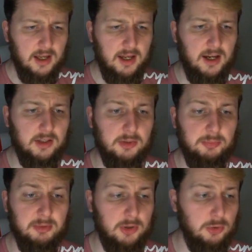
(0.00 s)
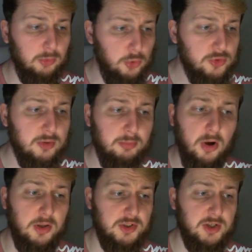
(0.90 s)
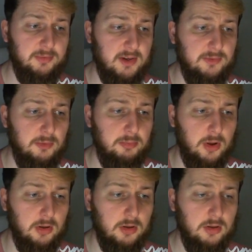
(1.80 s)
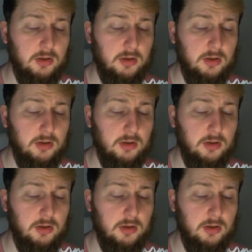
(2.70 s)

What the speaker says: The people who lose the ball in top flight football